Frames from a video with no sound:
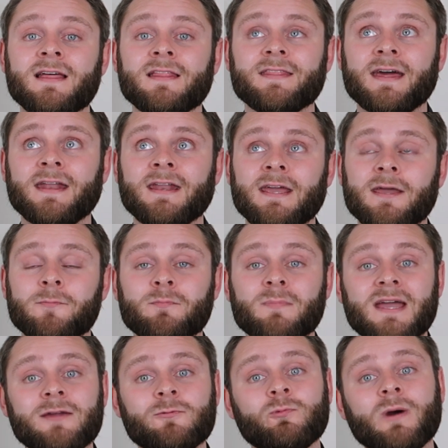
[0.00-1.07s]
then it
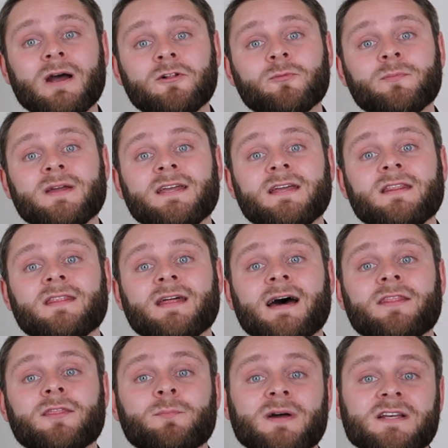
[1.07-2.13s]
may well be
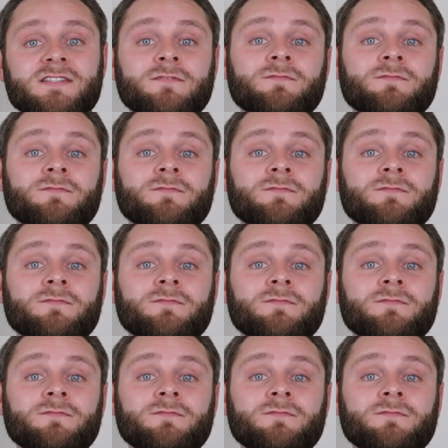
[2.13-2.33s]
that the best